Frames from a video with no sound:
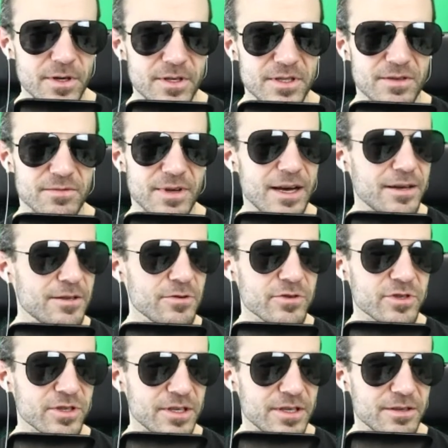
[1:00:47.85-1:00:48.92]
So that
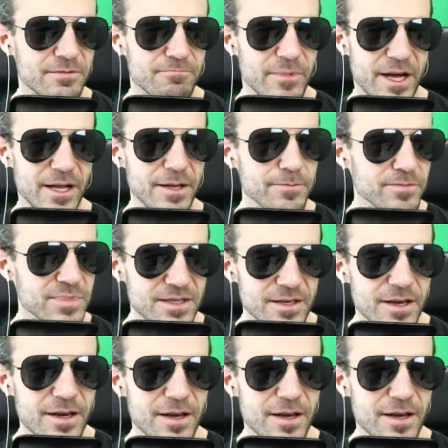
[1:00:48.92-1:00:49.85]
usually helps.